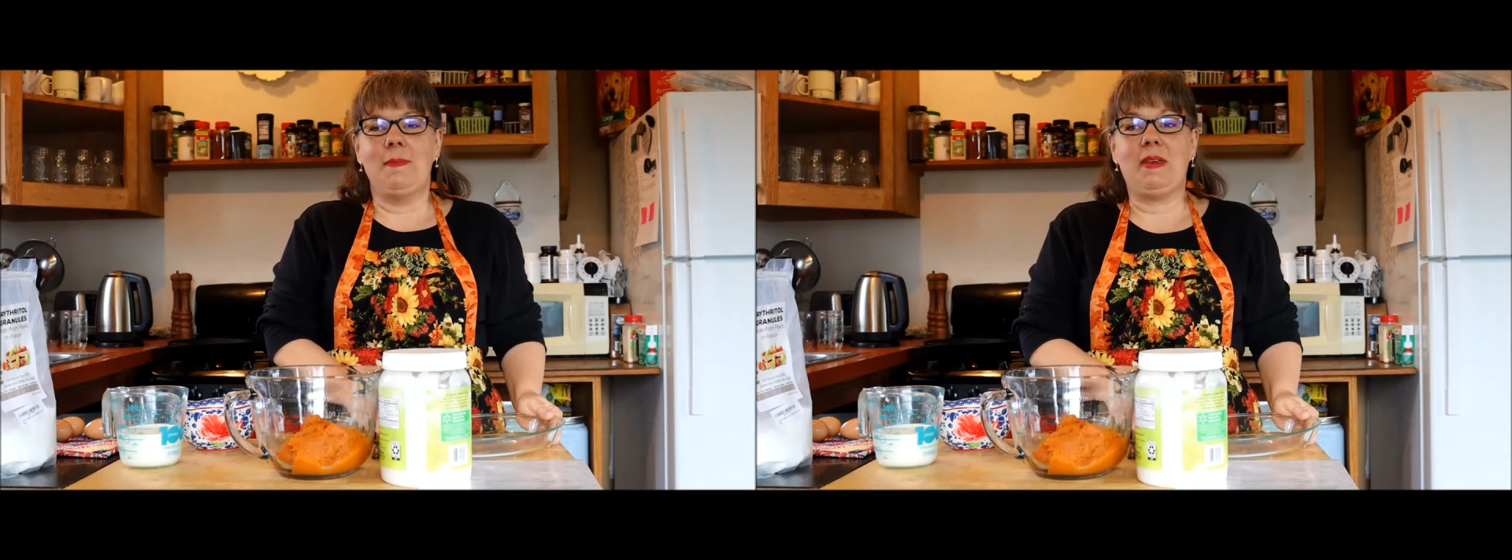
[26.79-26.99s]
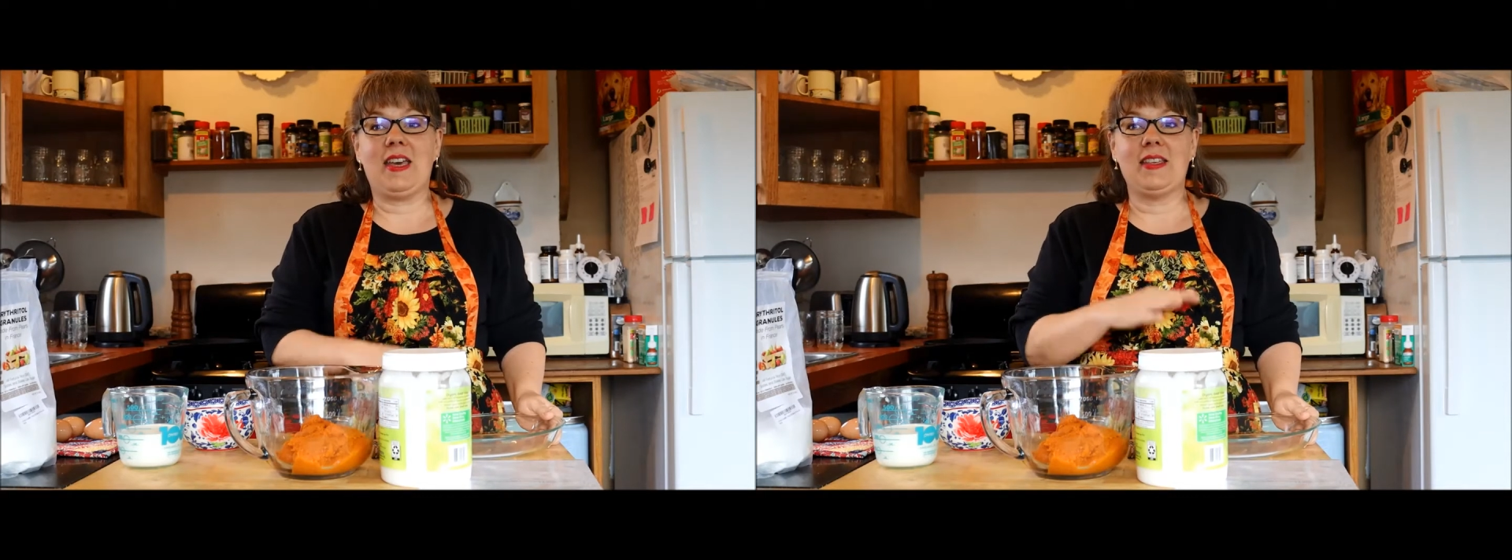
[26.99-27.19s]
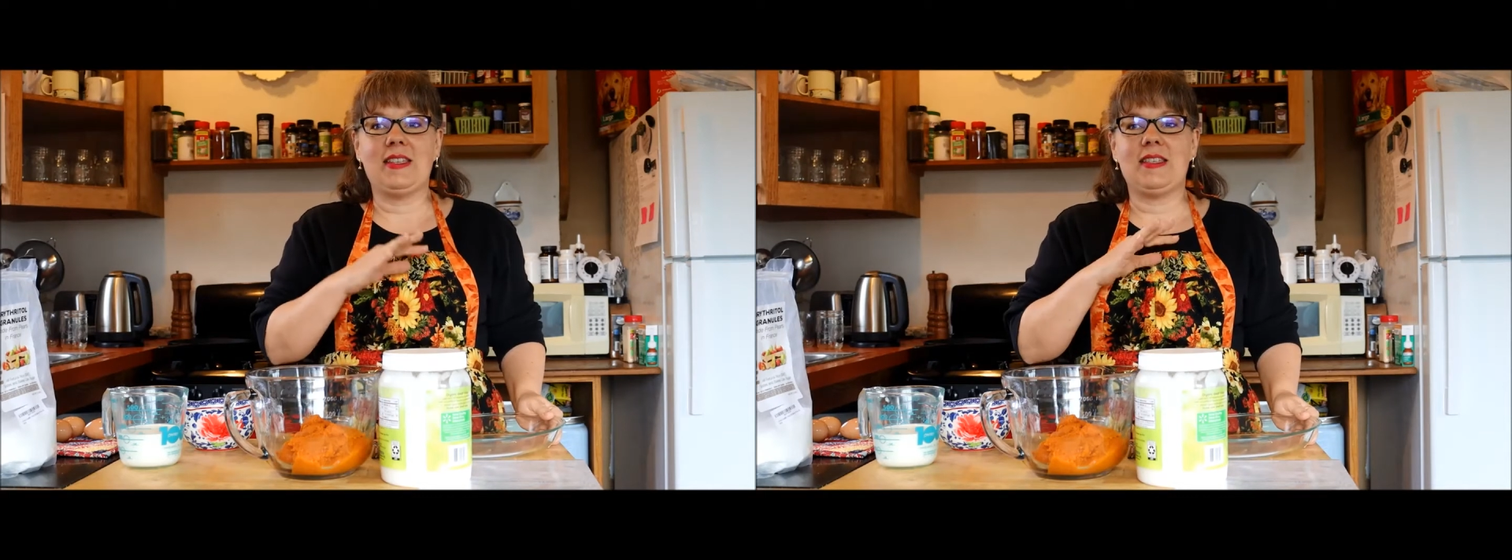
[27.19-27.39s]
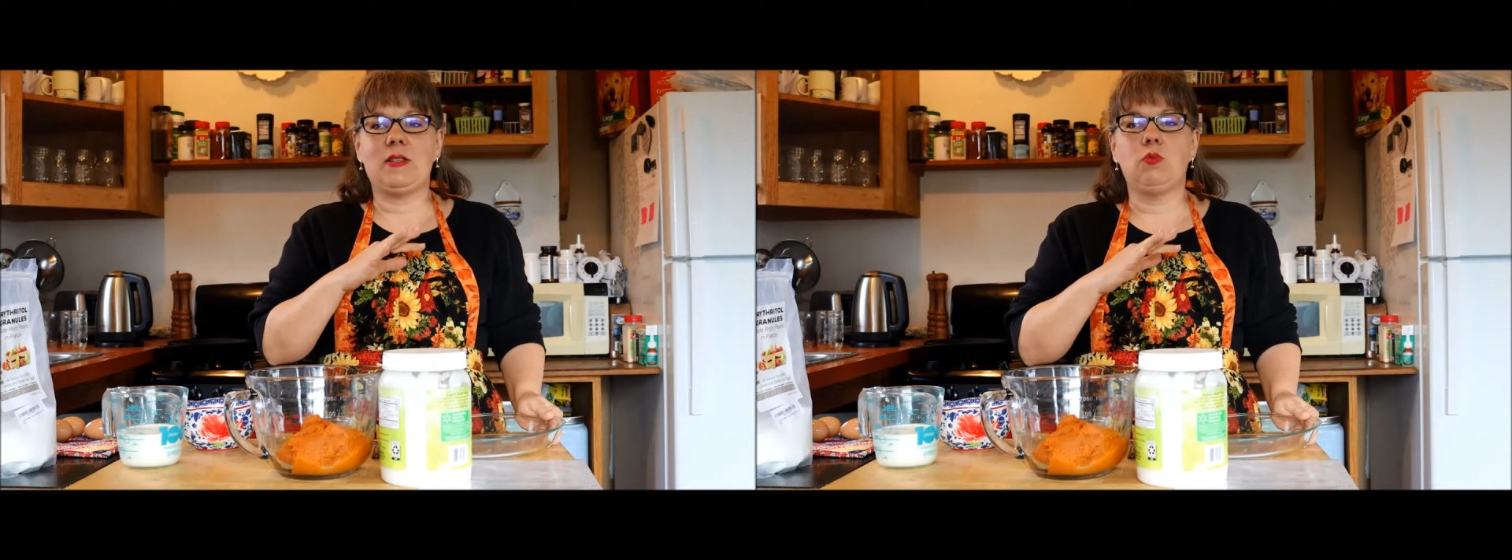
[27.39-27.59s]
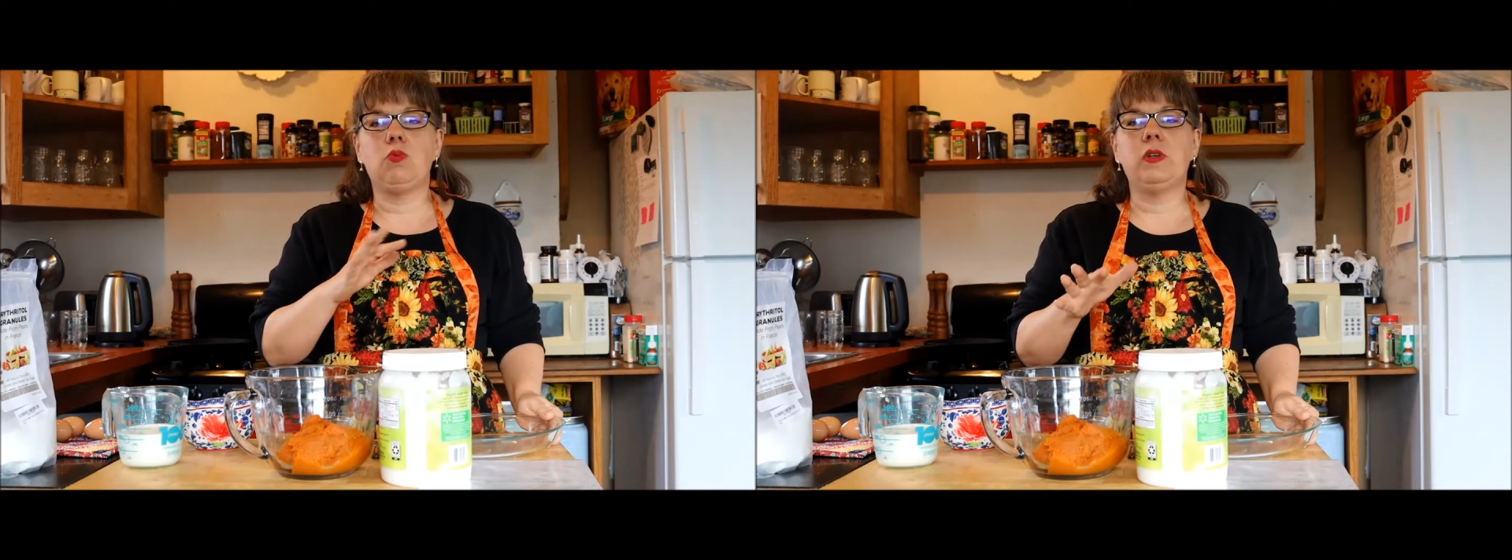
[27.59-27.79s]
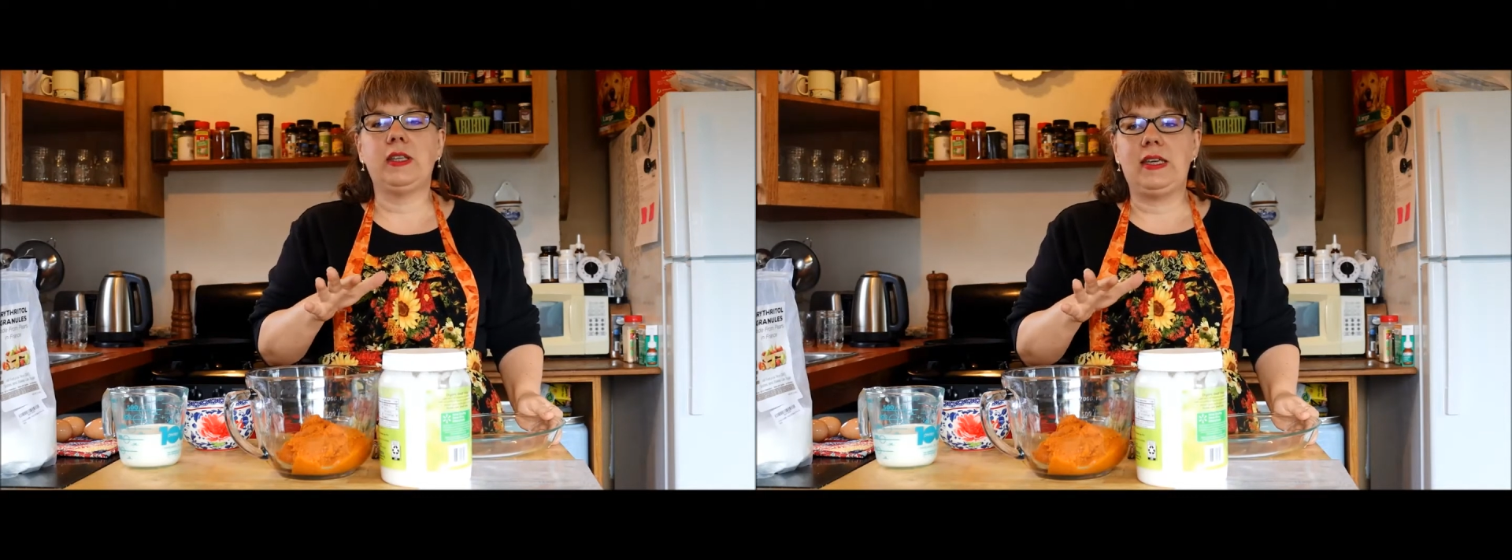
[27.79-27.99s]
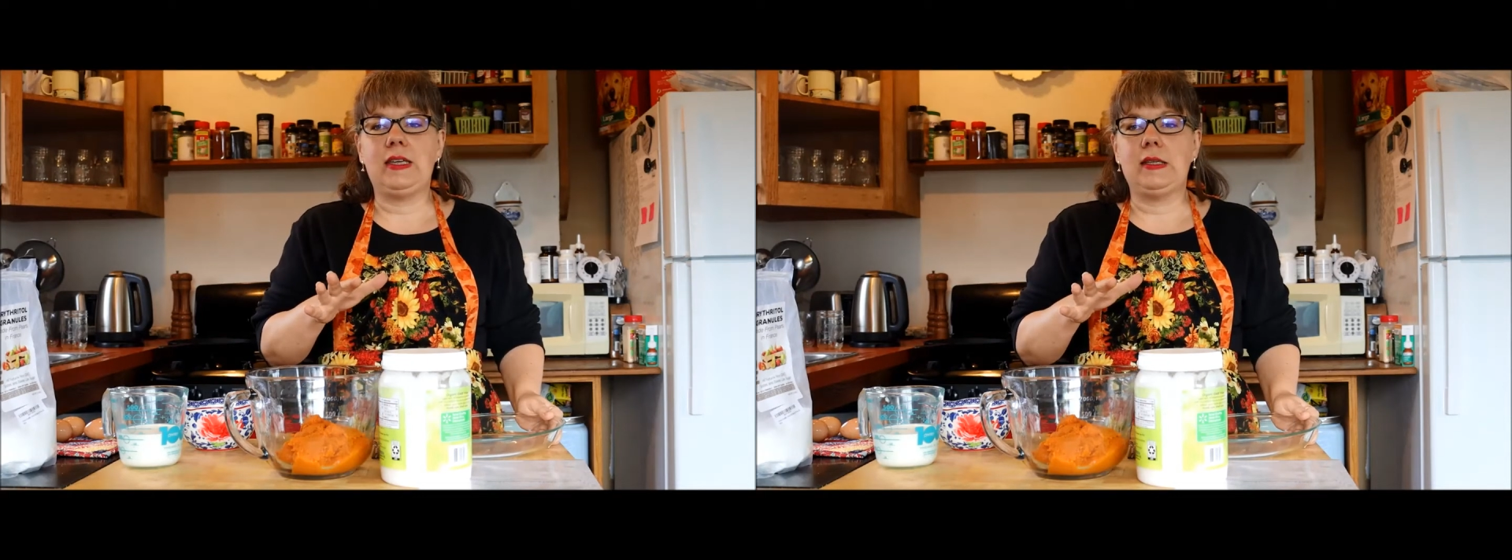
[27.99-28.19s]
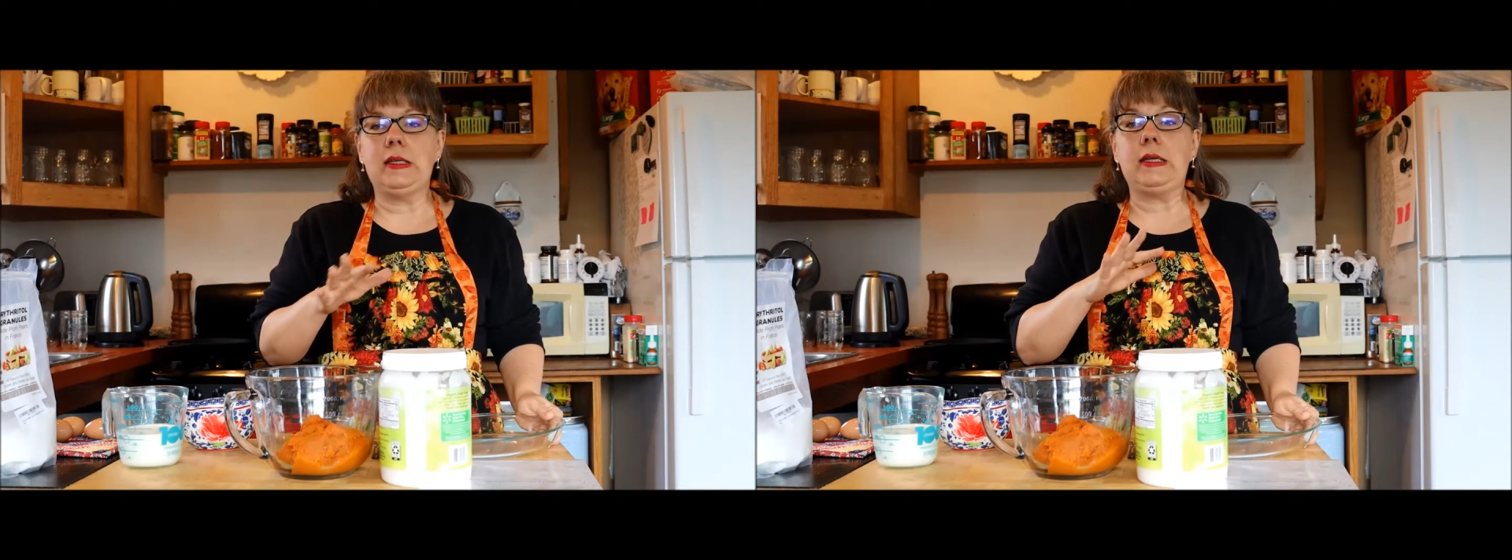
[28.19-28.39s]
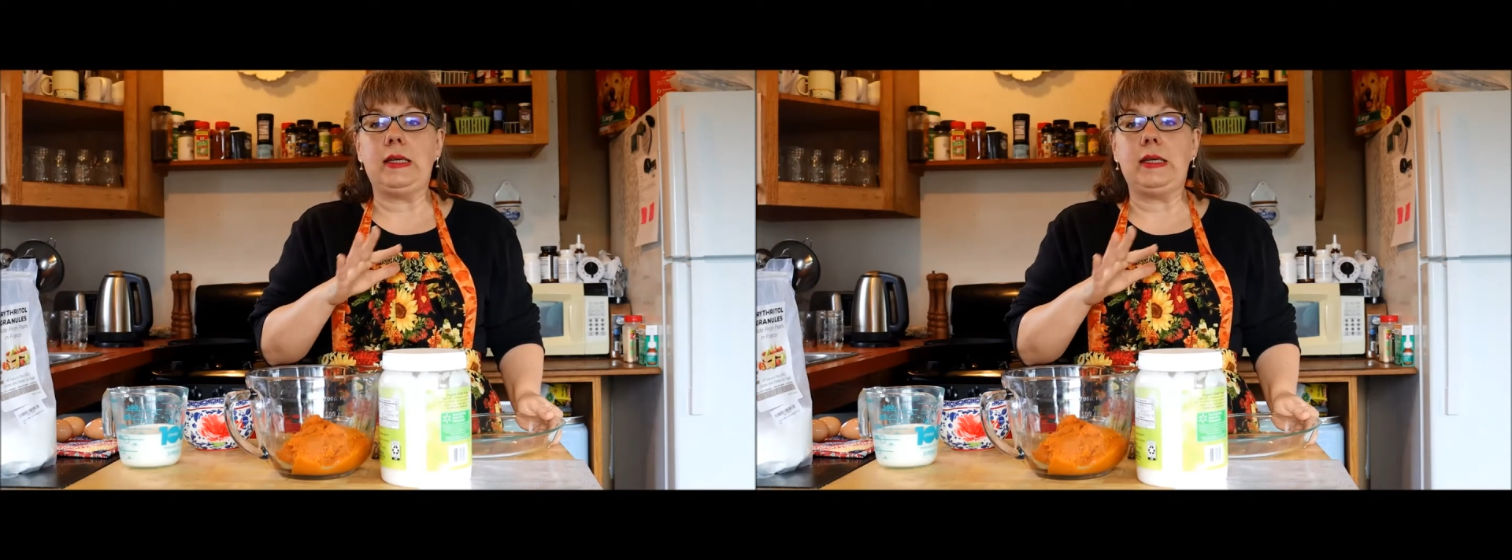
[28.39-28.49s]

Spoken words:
because it's really